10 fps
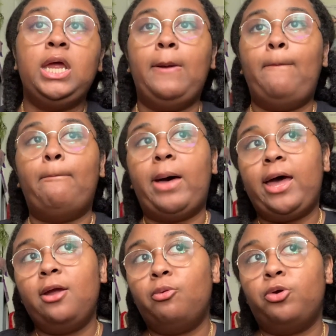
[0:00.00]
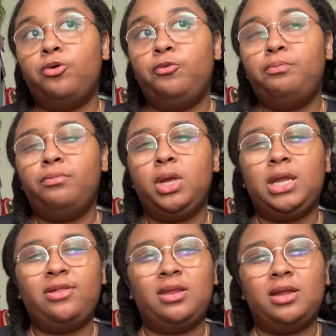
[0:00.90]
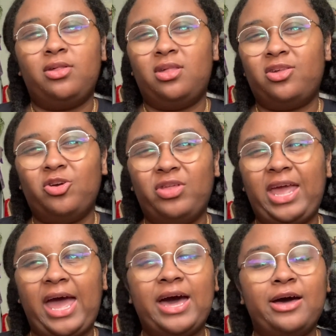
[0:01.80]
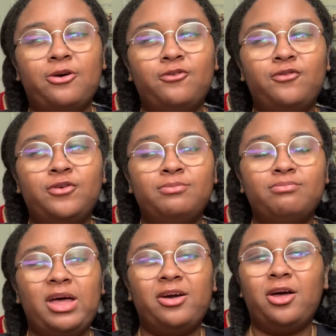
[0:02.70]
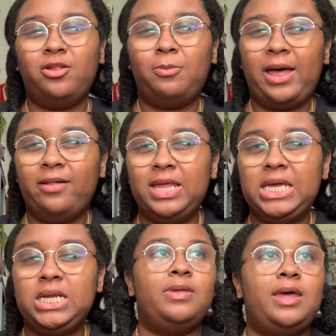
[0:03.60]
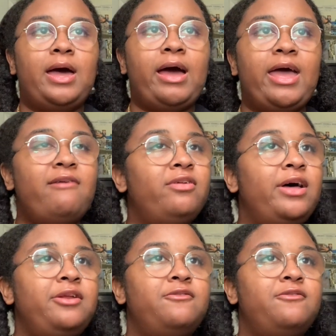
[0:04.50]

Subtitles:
My room doesn't necessarily have a color palette. I have a lot of